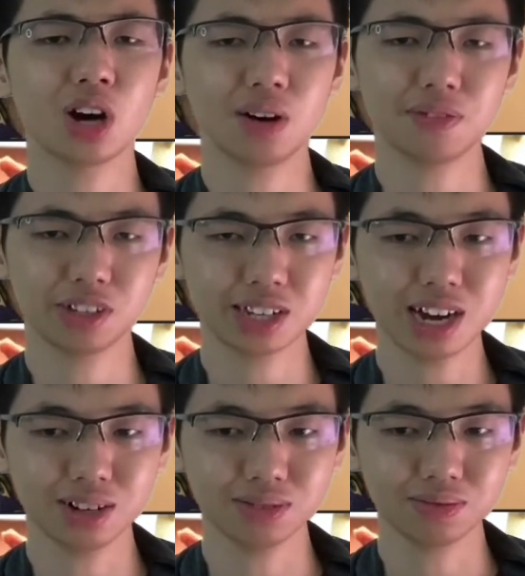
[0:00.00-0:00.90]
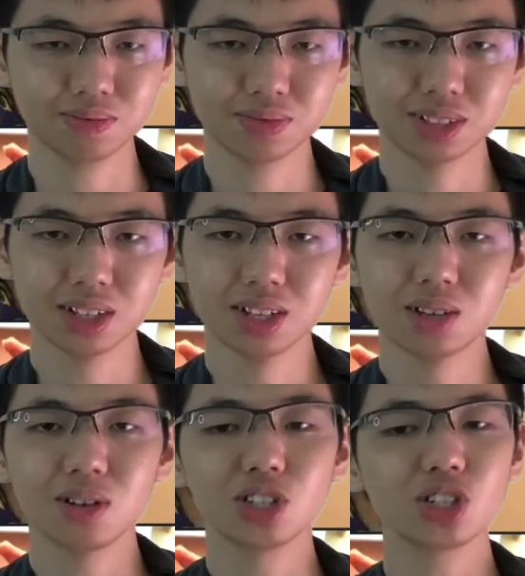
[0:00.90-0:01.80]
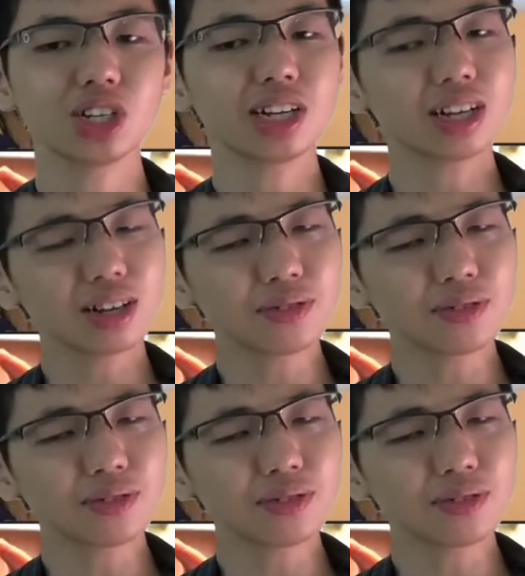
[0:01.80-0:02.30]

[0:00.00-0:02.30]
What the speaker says: talk of the town, which